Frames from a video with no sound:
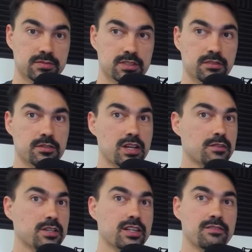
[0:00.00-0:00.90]
So if you never
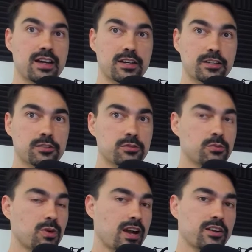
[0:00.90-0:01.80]
need a value,
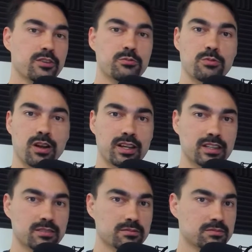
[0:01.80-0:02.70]
why are you running